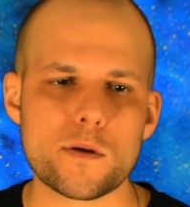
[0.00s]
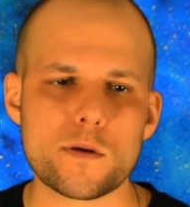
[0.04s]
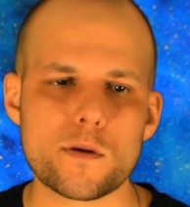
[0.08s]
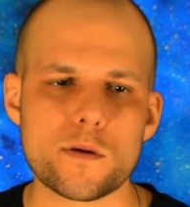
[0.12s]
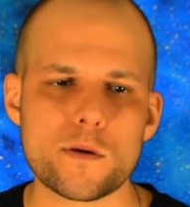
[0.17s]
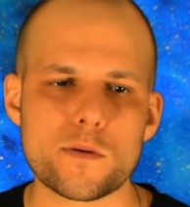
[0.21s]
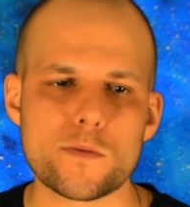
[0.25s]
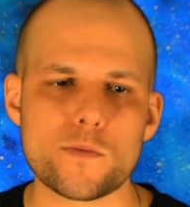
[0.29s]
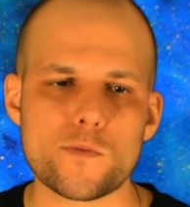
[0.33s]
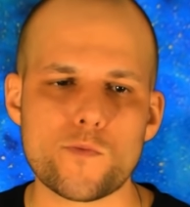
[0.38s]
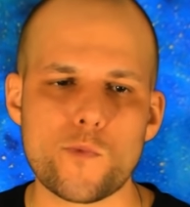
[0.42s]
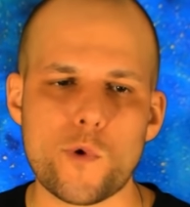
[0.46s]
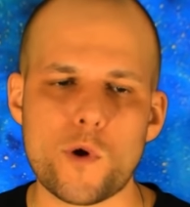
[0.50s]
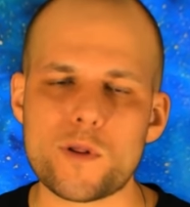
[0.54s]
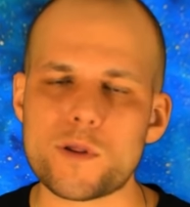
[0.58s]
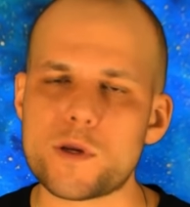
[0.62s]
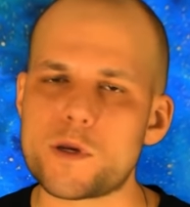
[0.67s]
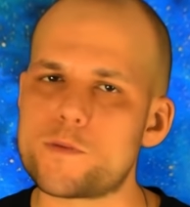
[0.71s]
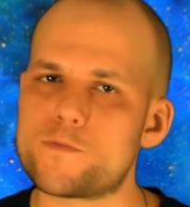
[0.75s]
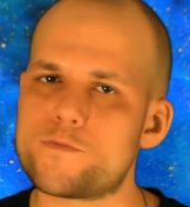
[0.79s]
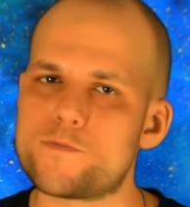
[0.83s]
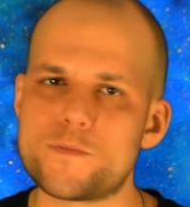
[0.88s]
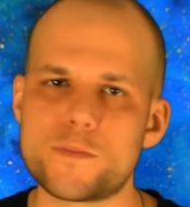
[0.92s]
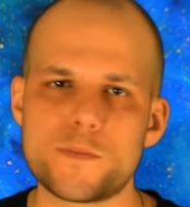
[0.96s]
and
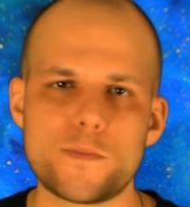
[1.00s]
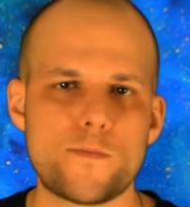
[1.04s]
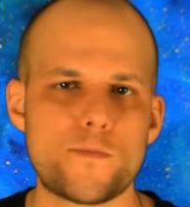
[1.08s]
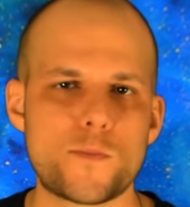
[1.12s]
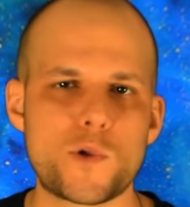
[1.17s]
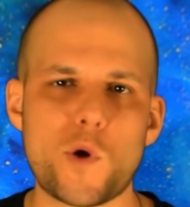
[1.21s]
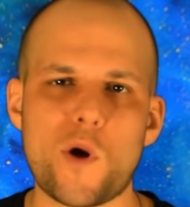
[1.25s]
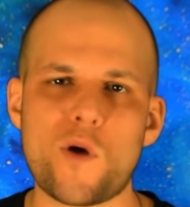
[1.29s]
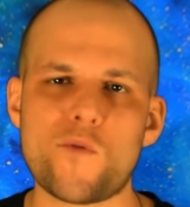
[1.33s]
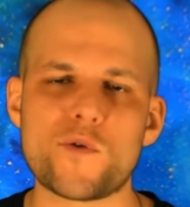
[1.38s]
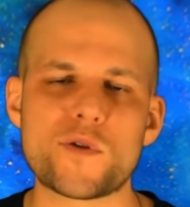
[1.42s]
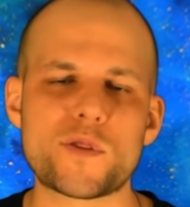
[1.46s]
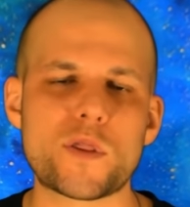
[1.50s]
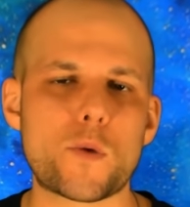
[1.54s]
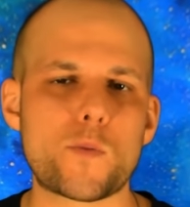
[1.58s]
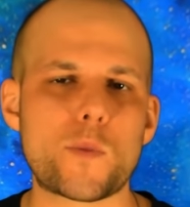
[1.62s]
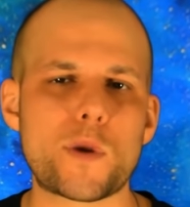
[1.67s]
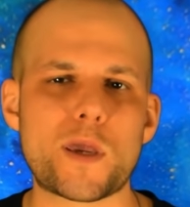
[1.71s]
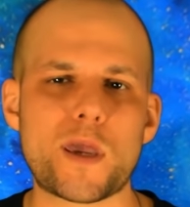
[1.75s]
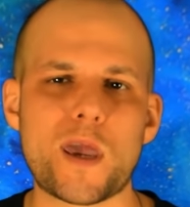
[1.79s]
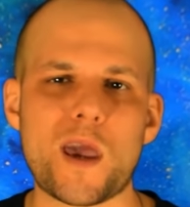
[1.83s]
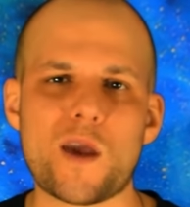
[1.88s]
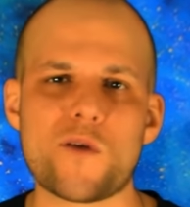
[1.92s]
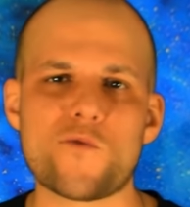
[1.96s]
really do everything we
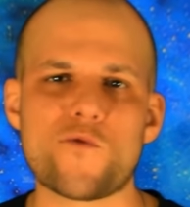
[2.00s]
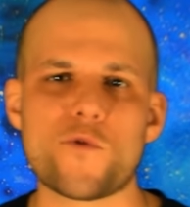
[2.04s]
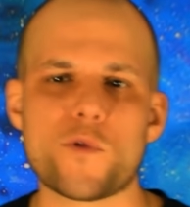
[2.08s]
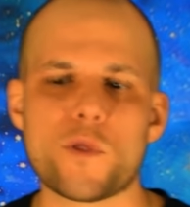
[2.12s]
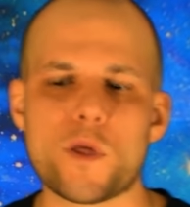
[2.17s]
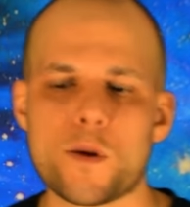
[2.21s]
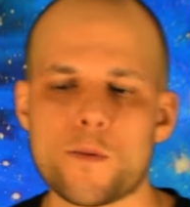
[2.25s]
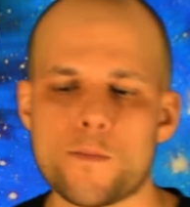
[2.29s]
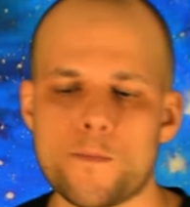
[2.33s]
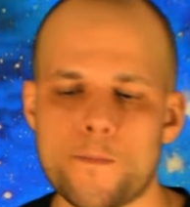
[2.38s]
can for them.